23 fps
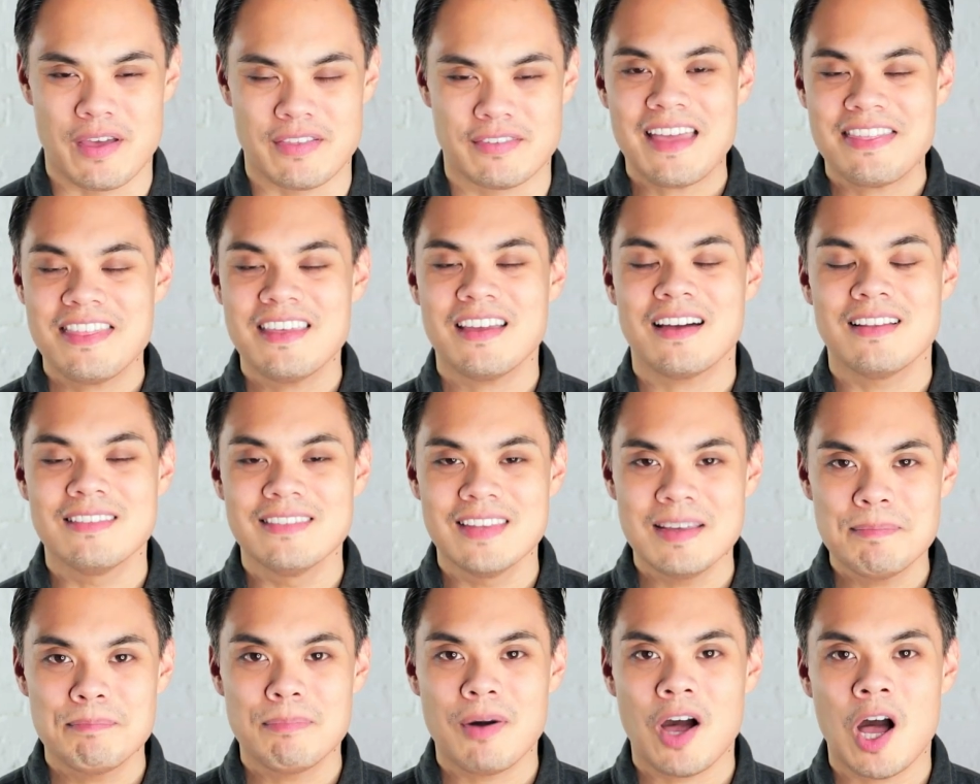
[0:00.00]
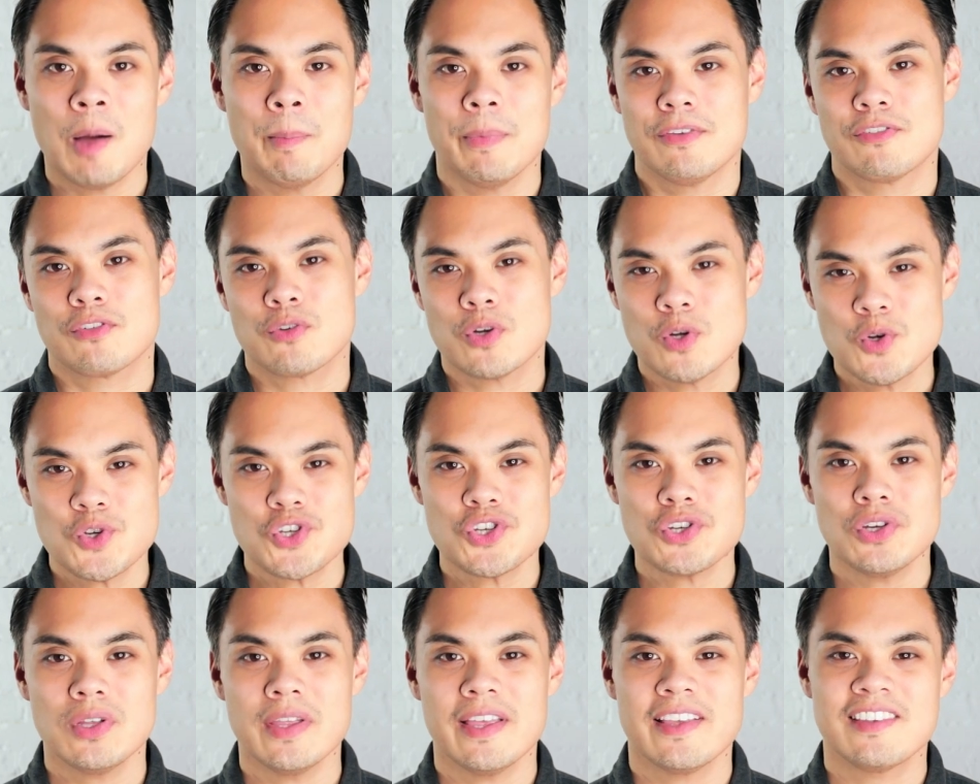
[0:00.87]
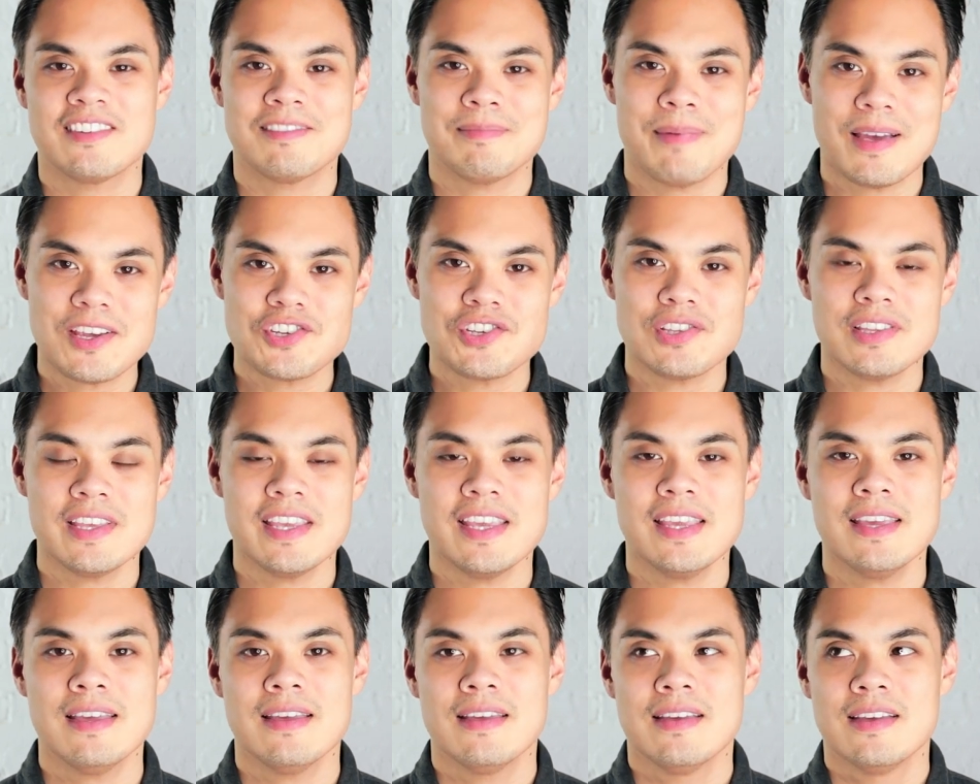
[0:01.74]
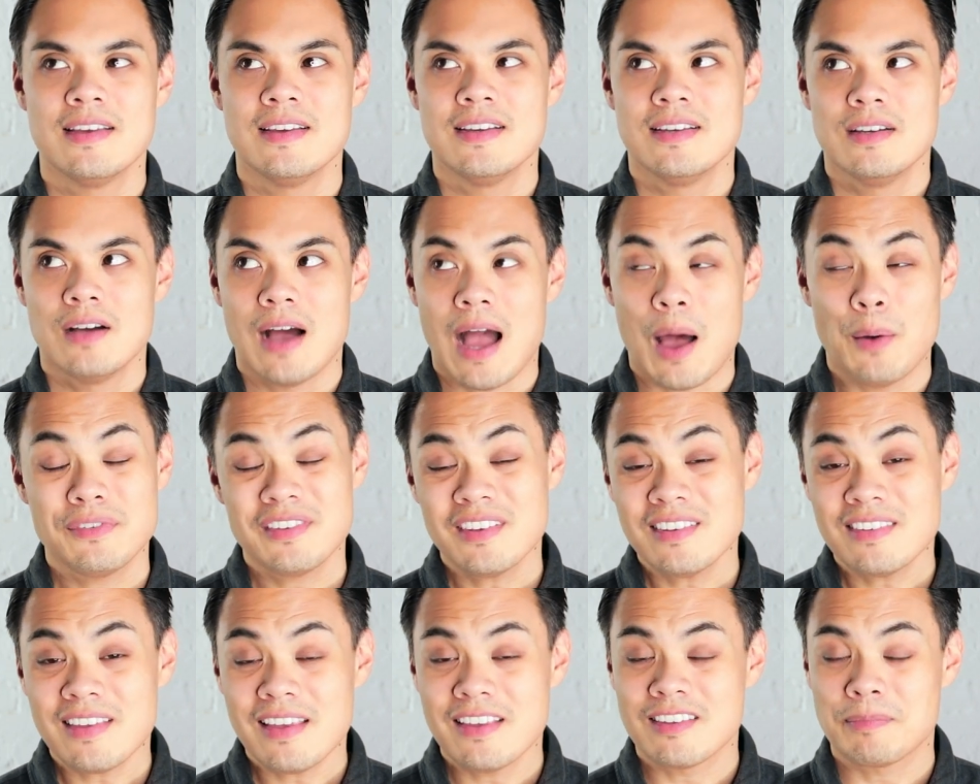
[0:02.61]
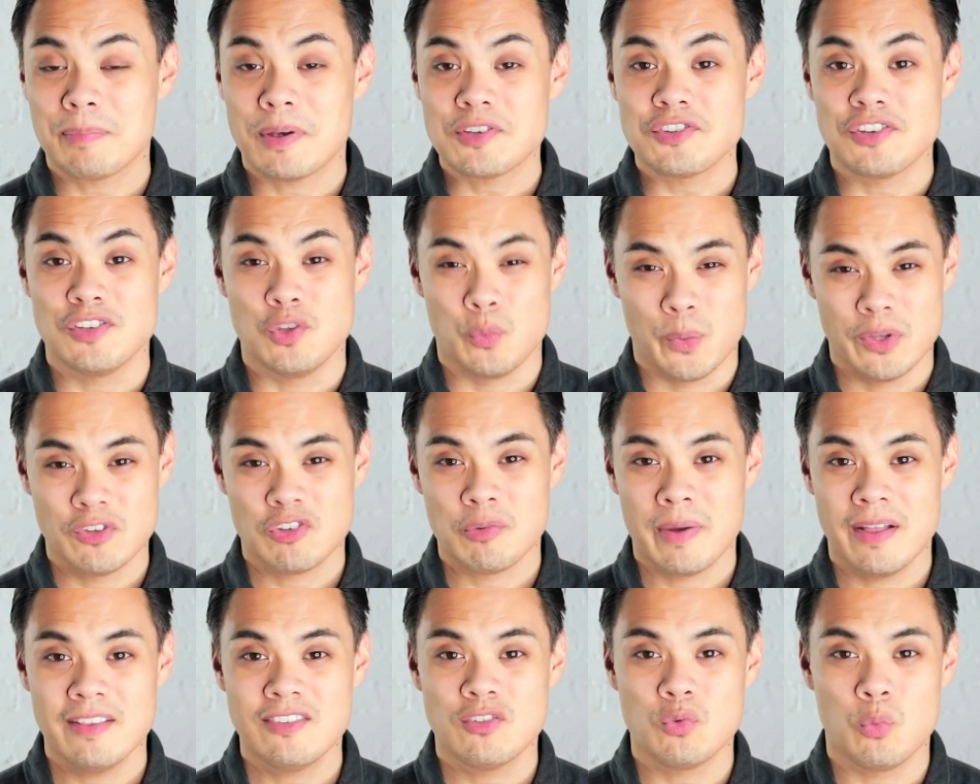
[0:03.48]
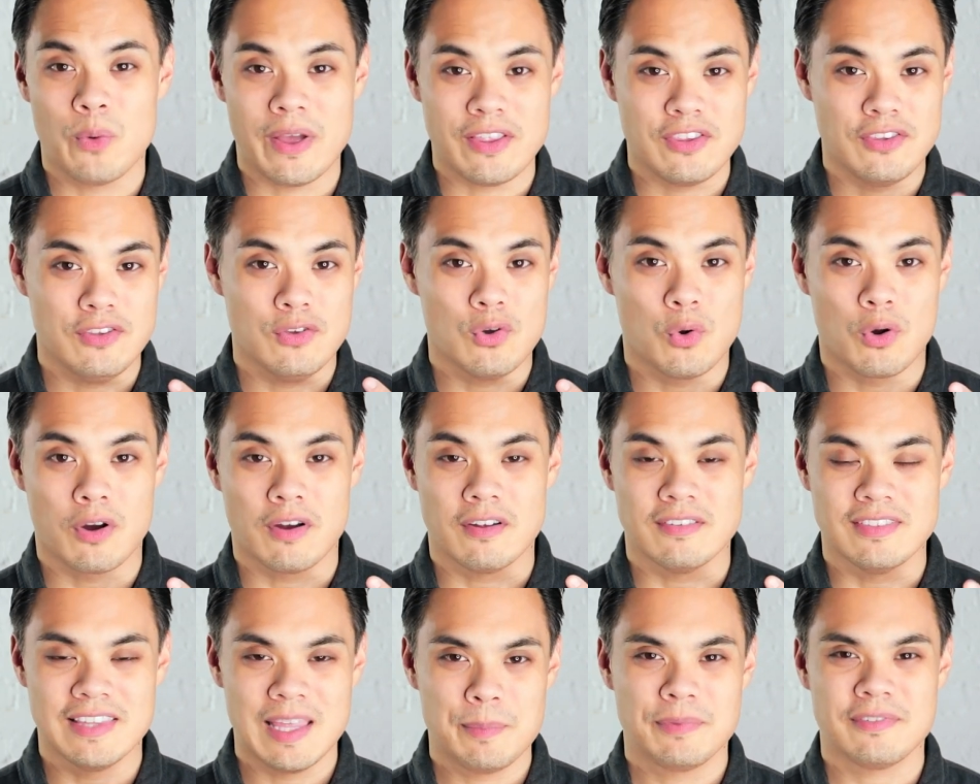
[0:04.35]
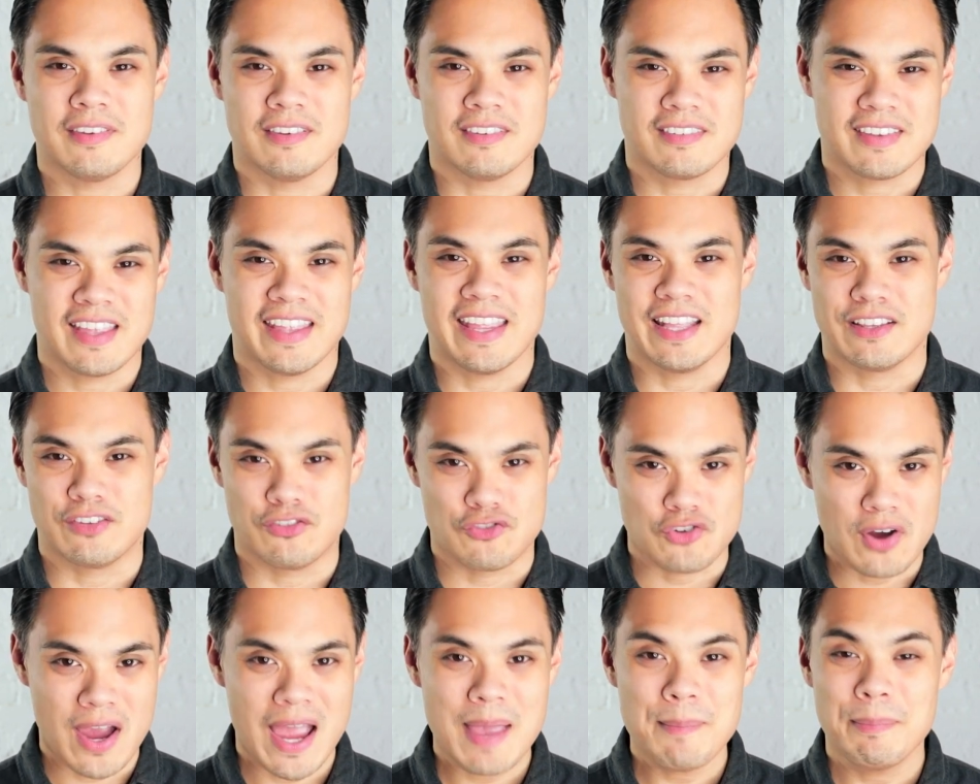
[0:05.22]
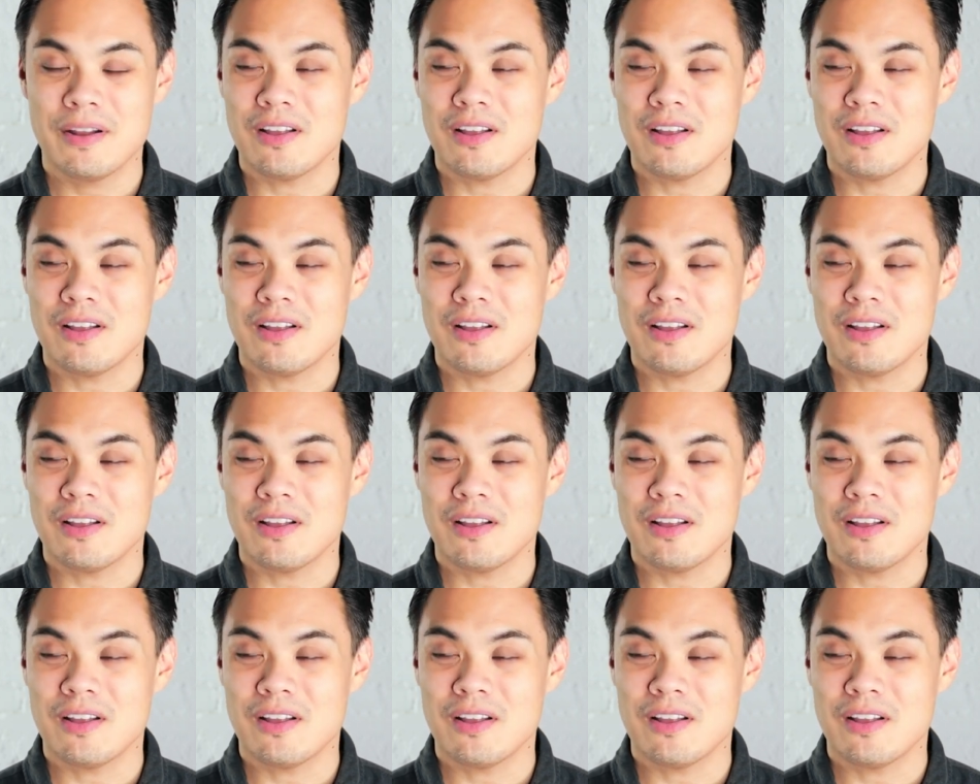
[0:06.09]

breath. I think a lip balm is crucial, especially I was gonna say especially in the winter months when your lips and skin gets dry,